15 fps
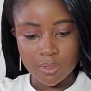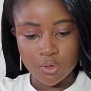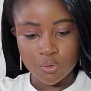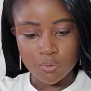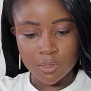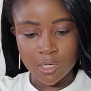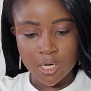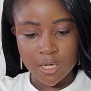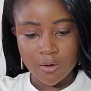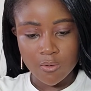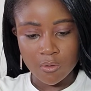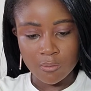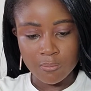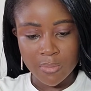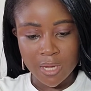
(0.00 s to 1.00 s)
You click
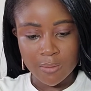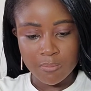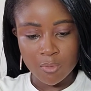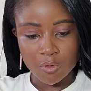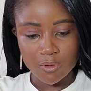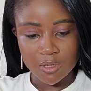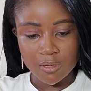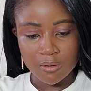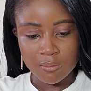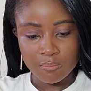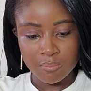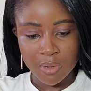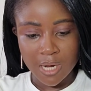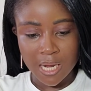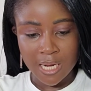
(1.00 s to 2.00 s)
on Make Money,
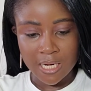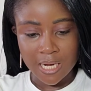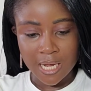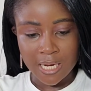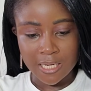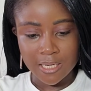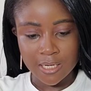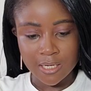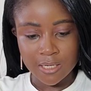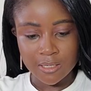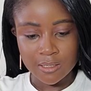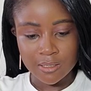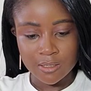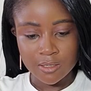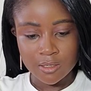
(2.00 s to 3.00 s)
Plan and Earn.
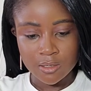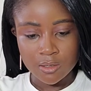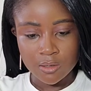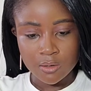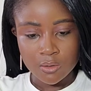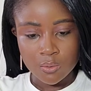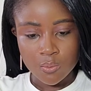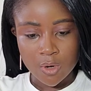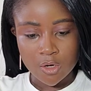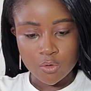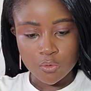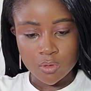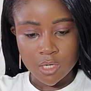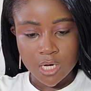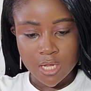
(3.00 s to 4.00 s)
When you
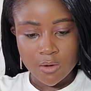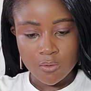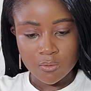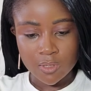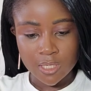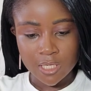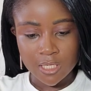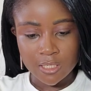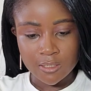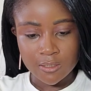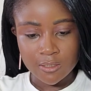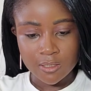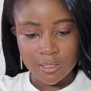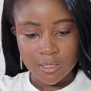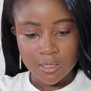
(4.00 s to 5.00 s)
click on it,
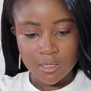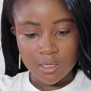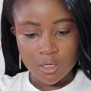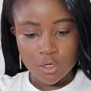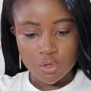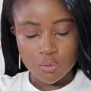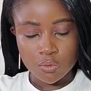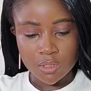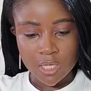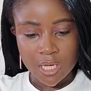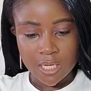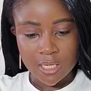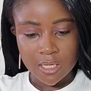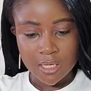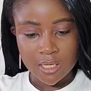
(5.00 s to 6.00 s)
you
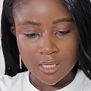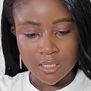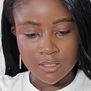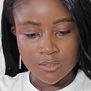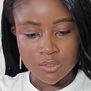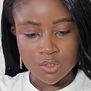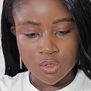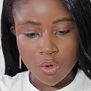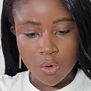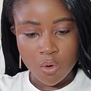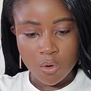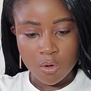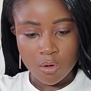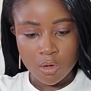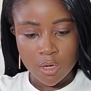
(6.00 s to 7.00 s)
take Install.
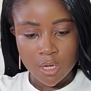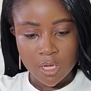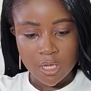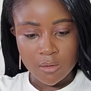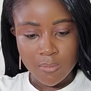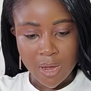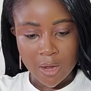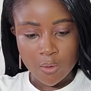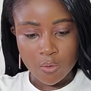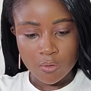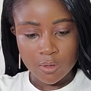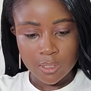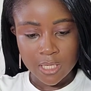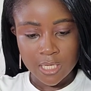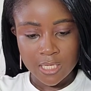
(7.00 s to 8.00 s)
In my
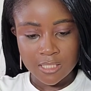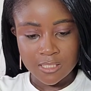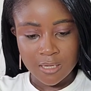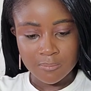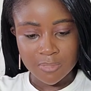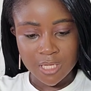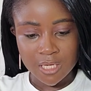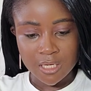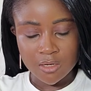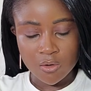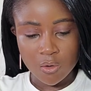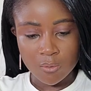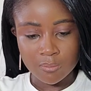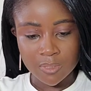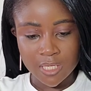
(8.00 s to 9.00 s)
own case, I'm taking
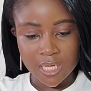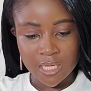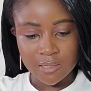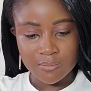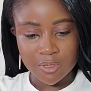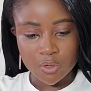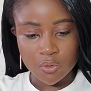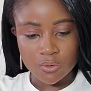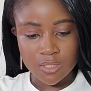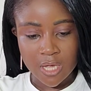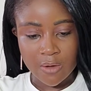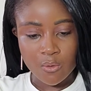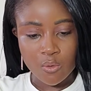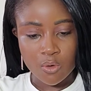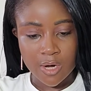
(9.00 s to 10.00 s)
Update because
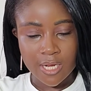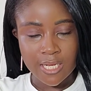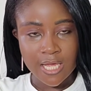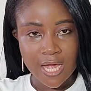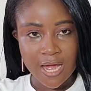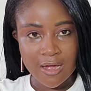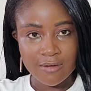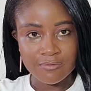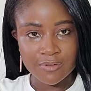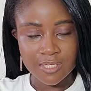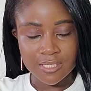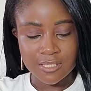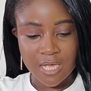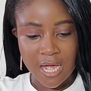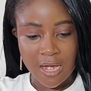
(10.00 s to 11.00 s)
I already have
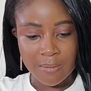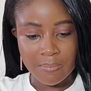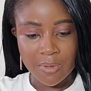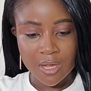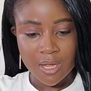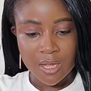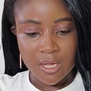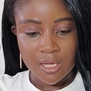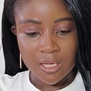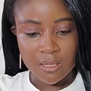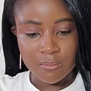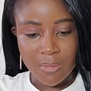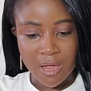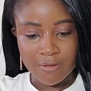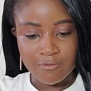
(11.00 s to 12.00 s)
this app
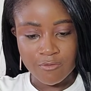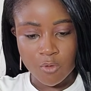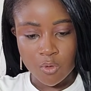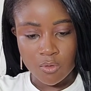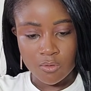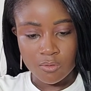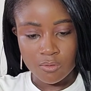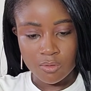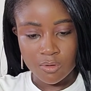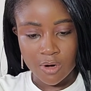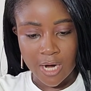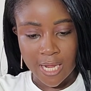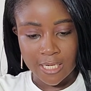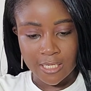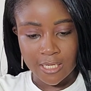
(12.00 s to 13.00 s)
in my phone
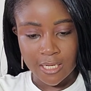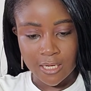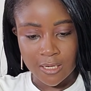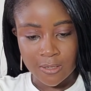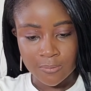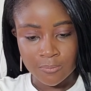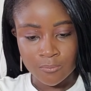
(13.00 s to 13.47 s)
right here.